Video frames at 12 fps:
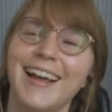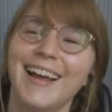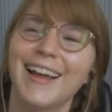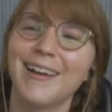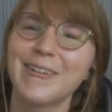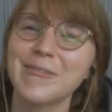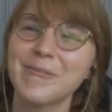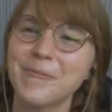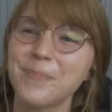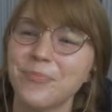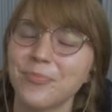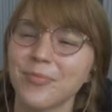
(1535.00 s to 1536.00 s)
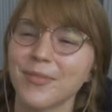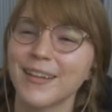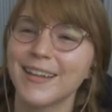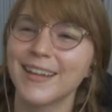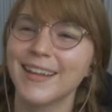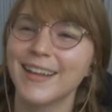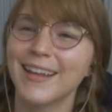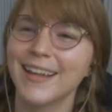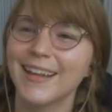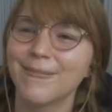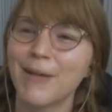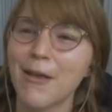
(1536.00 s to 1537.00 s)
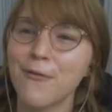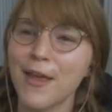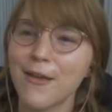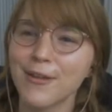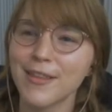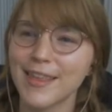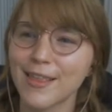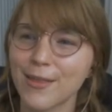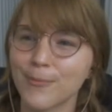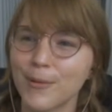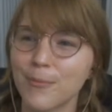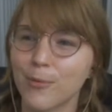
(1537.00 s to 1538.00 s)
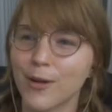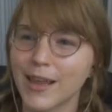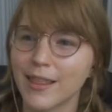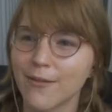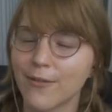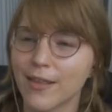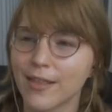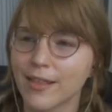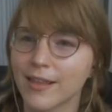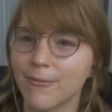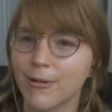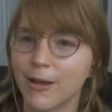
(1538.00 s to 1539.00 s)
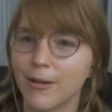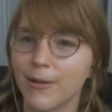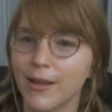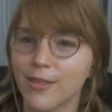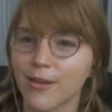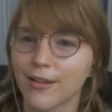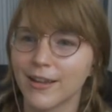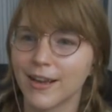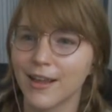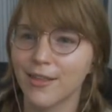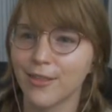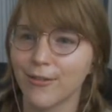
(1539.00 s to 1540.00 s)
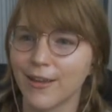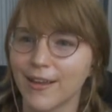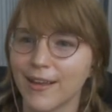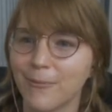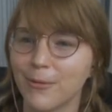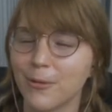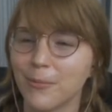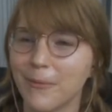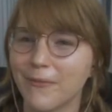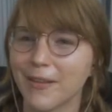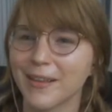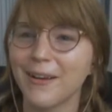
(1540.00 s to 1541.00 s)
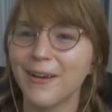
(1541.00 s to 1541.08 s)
um, my favorite dish when breaking the fast is kebab and chocolate ice drink. Happen open fasting.